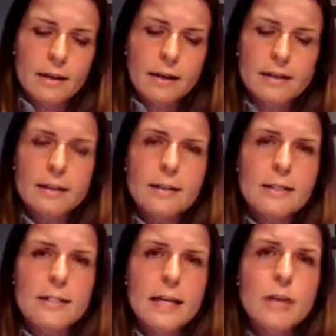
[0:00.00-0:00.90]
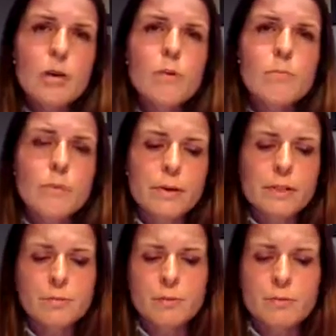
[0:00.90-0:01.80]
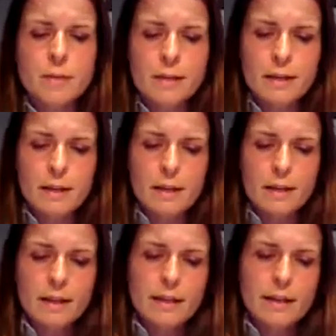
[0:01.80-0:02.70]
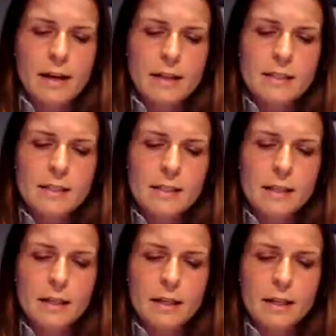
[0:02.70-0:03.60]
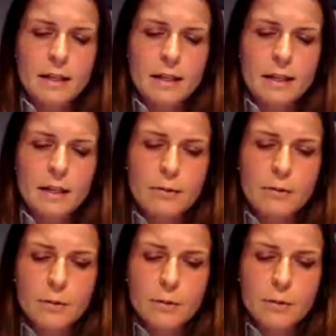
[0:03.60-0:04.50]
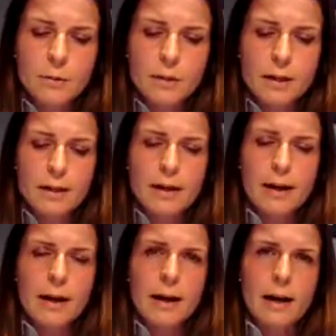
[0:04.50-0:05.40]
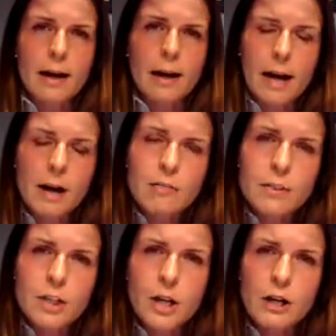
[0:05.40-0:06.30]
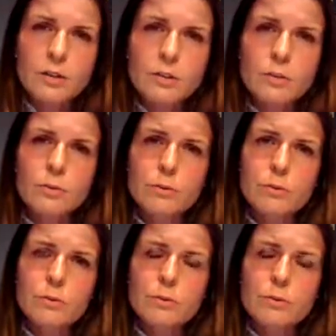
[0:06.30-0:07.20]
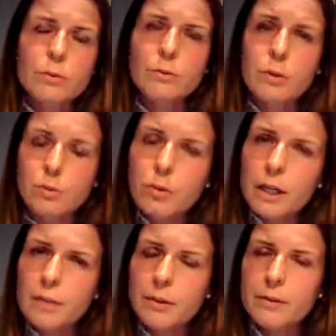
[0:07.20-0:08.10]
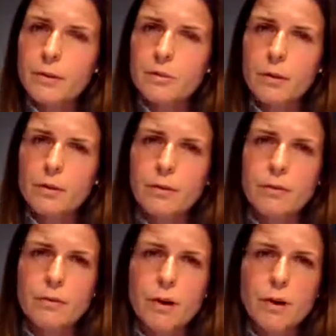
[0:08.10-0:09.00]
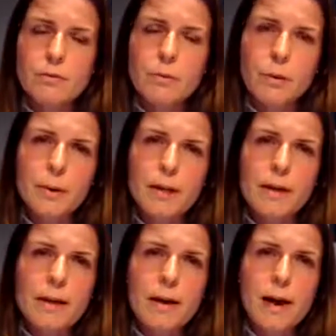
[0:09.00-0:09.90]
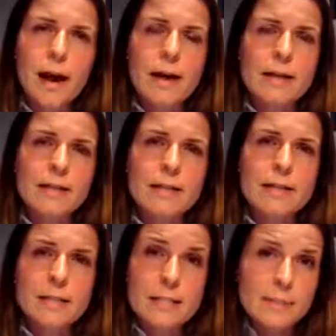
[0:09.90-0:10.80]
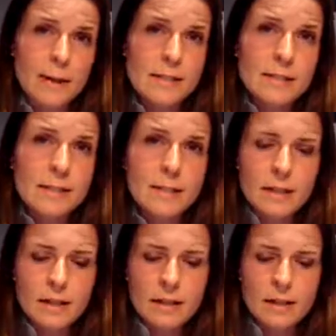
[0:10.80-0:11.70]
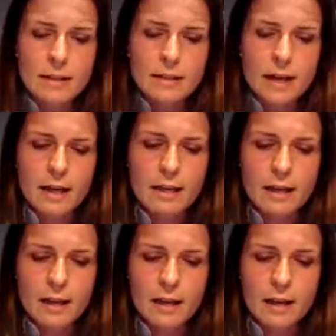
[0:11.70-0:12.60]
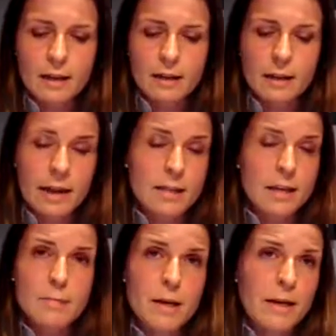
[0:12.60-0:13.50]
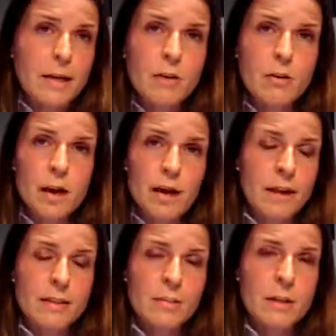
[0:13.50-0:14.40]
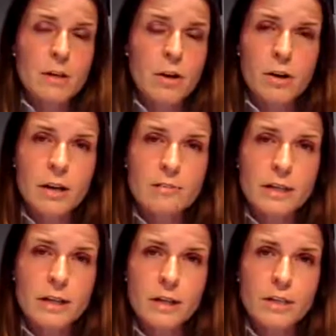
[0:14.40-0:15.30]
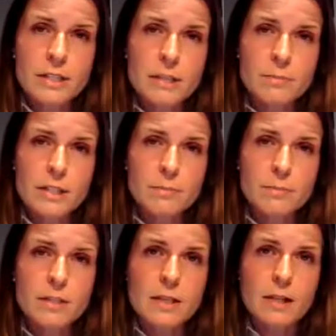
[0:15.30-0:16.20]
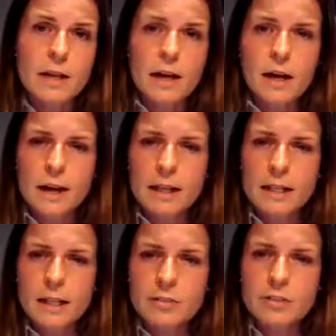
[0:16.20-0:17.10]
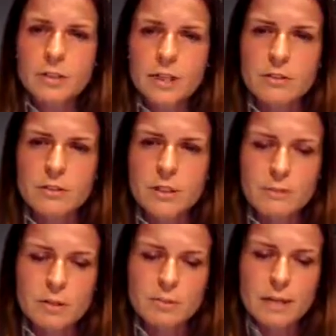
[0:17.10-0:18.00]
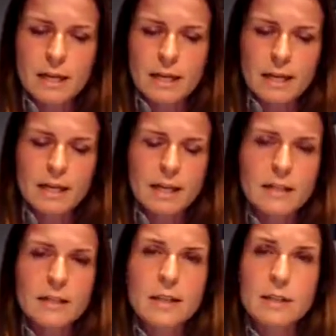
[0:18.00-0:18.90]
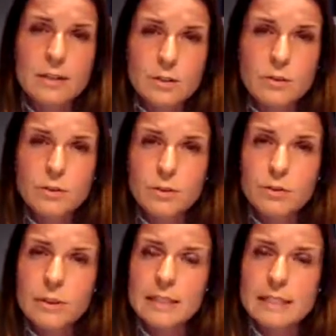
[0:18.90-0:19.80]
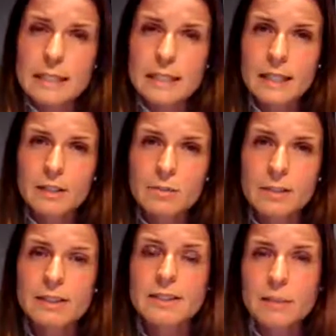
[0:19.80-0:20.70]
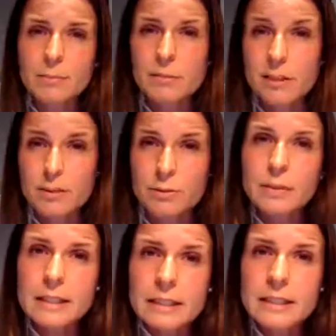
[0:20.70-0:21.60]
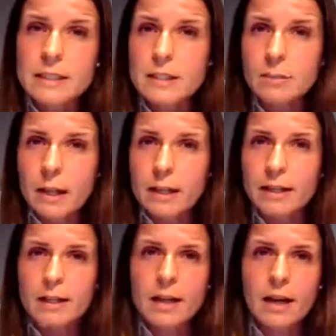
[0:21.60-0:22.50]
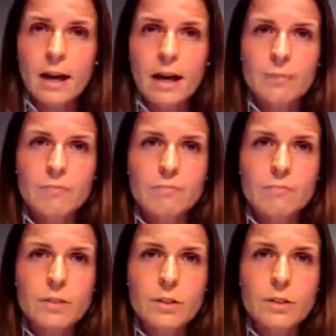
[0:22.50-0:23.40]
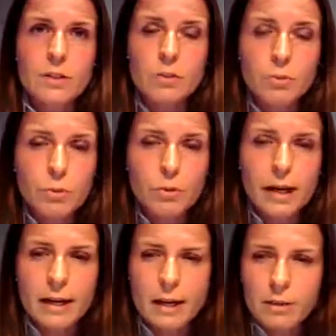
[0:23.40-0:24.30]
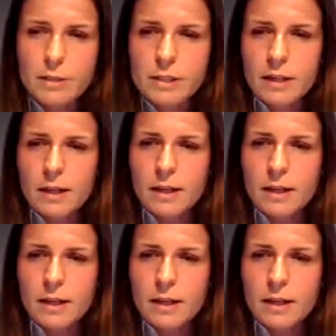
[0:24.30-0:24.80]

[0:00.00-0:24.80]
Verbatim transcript: I think the take home points would be that if you uh, have a child who who you're worried about their growth, they're not growing as expected, then uh, and they may uh, and they may not have any other symptoms, uh, any gastrointestinal symptoms, then do, doing a celiac screen is, sim, is a really easy way um, to rule that out.